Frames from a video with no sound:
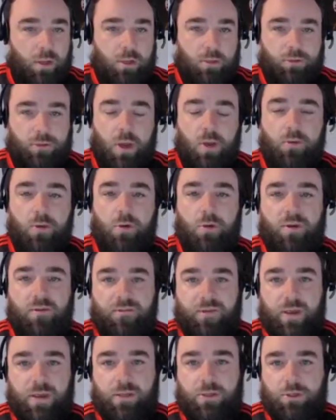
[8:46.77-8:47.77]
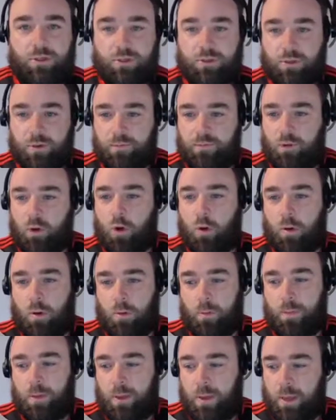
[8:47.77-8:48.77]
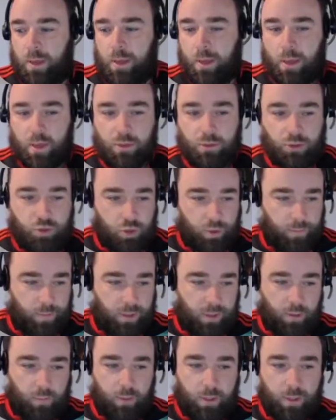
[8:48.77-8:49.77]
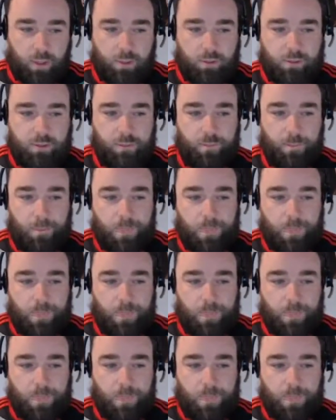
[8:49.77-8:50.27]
So how are you going to find your sort of top consuming queries?